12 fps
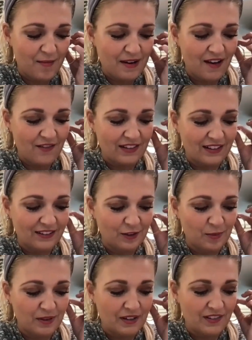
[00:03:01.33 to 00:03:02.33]
I've been having a
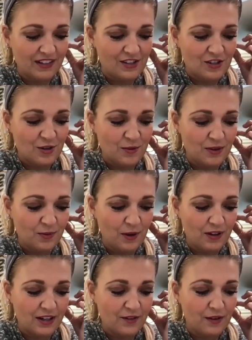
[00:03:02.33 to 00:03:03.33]
little bit of an issue with
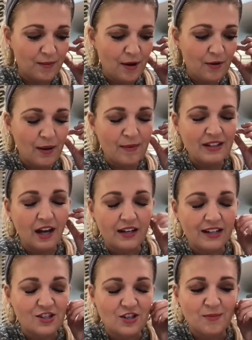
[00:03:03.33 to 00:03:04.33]
working remote. I mean, not
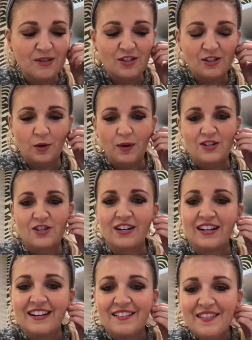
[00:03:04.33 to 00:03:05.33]
an issue, but just a
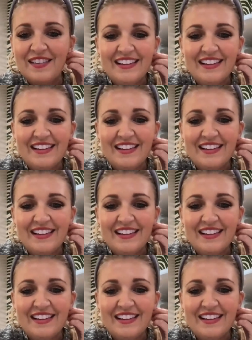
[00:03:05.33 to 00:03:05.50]
question.